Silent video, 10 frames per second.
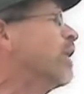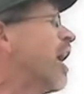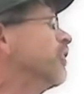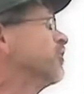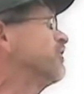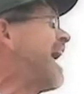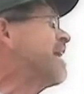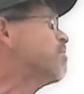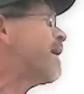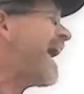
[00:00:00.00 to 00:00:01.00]
we
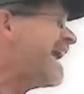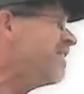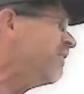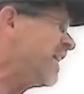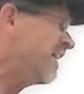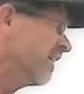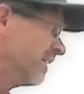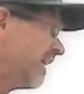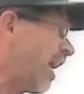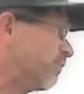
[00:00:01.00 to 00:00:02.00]
understand paving
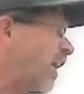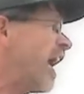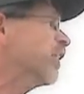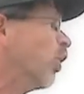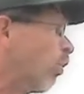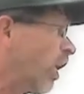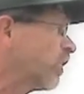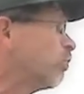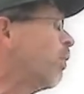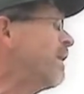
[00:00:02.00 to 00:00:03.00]
and final
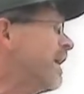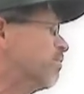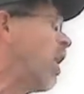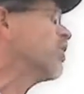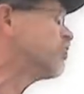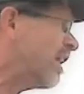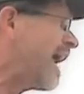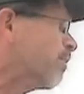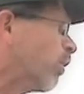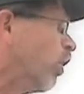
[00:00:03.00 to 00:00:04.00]
work will be in March and
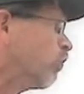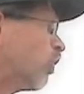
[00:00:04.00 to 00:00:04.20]
April.